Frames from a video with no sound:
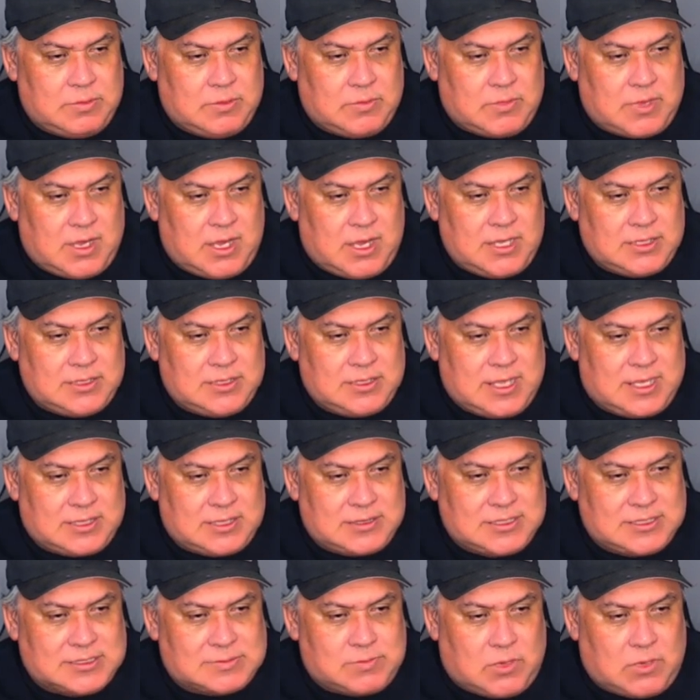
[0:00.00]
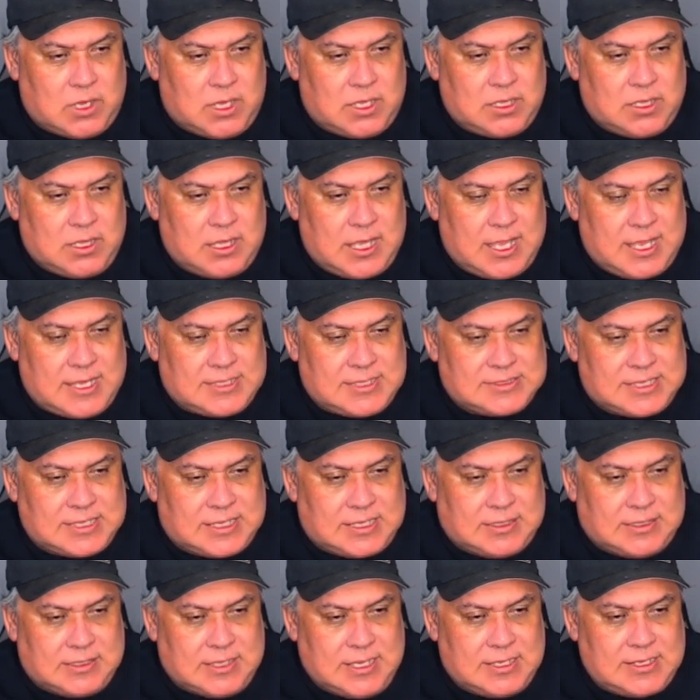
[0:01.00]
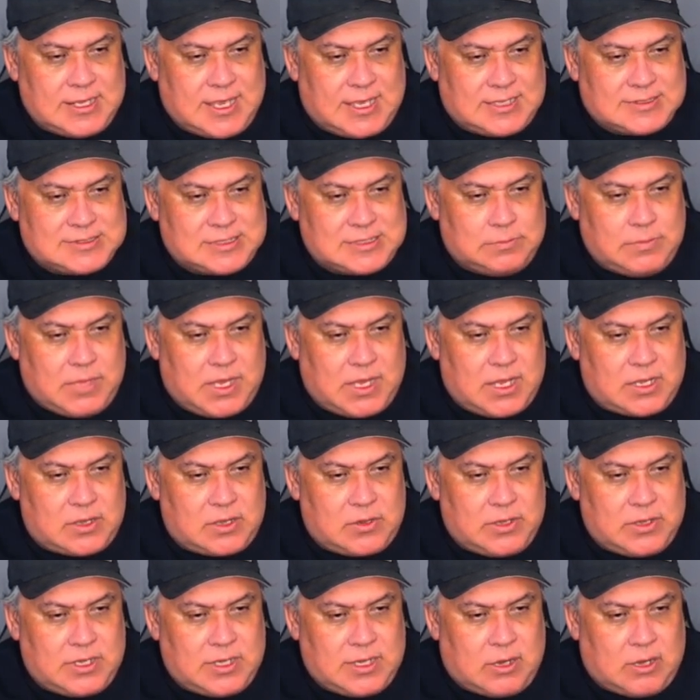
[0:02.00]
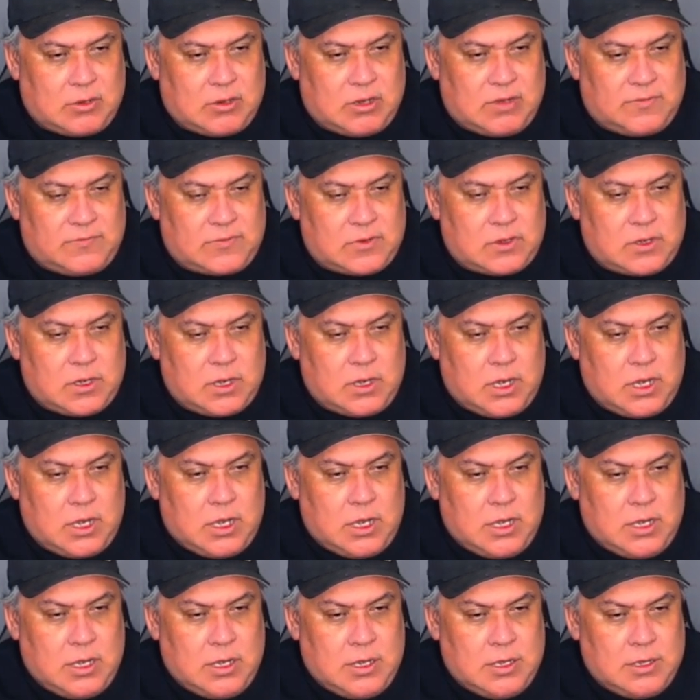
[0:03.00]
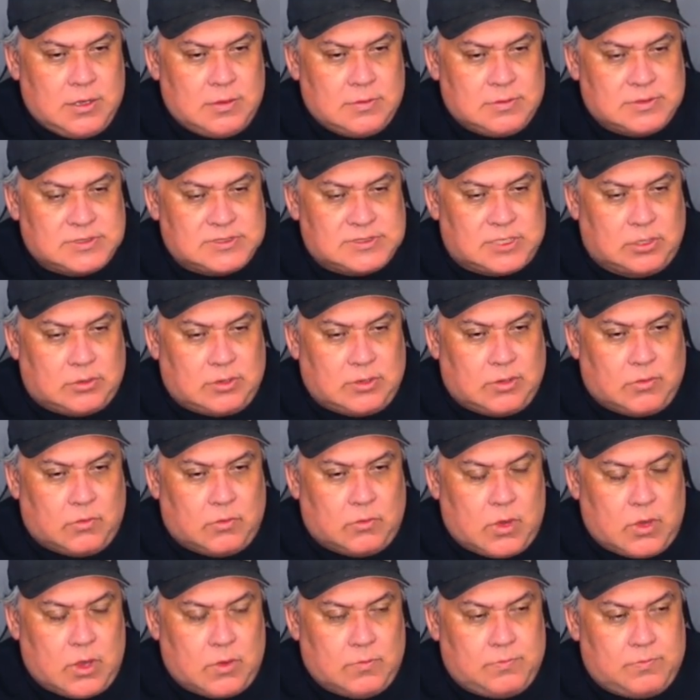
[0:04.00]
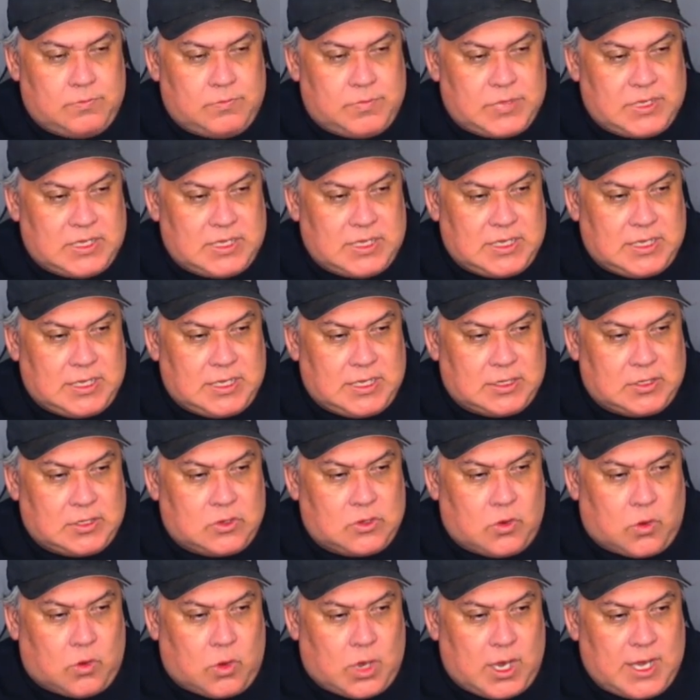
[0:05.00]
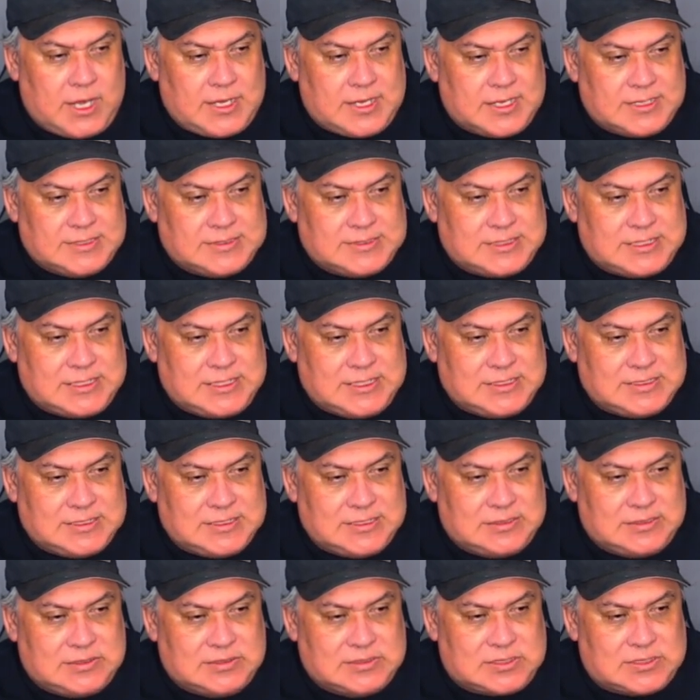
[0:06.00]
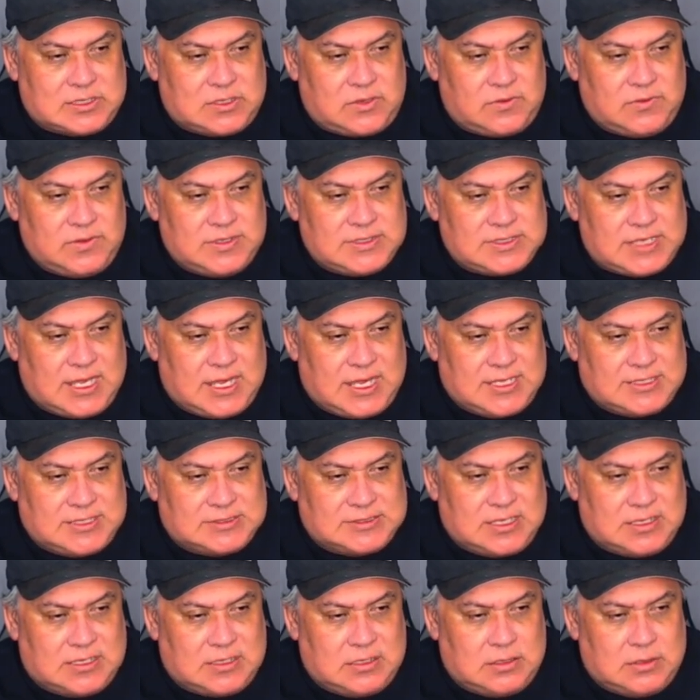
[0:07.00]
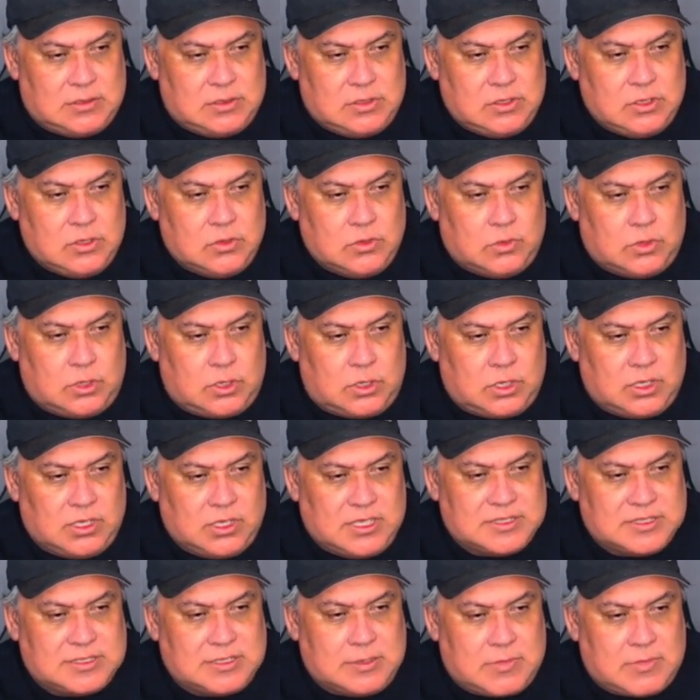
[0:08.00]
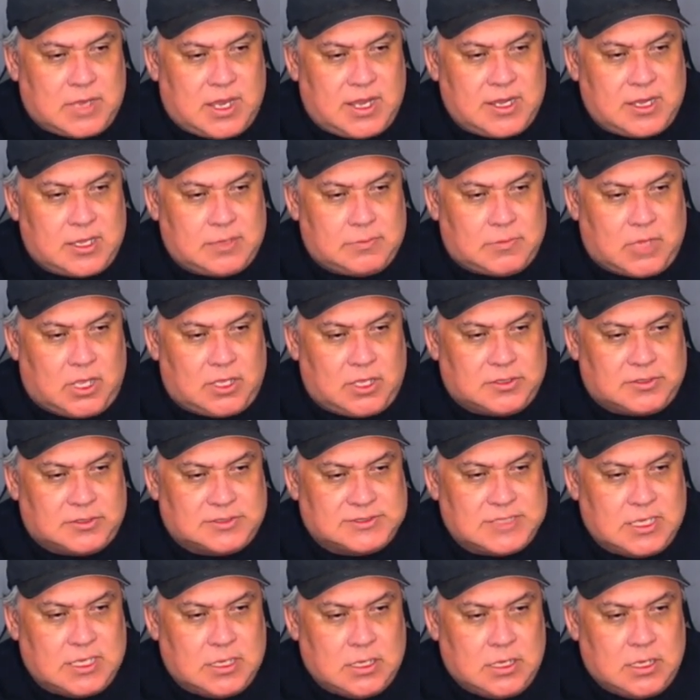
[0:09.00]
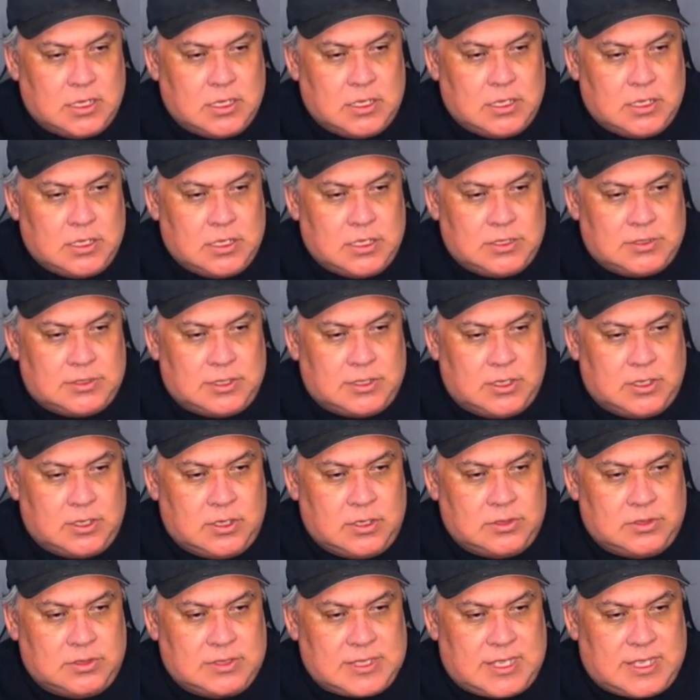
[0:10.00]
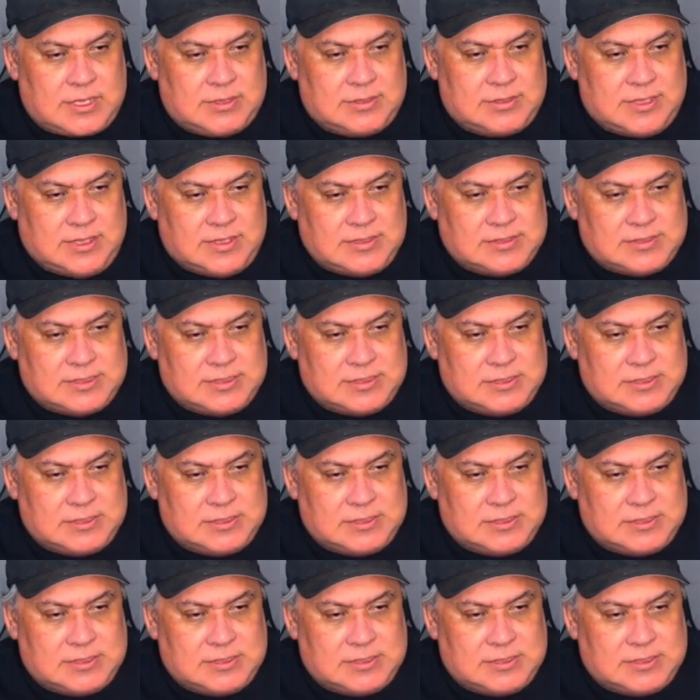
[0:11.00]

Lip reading: mind that this model has a lead acid battery, however, so it won't be quite as easy to service as newer lithium-ion models. though that does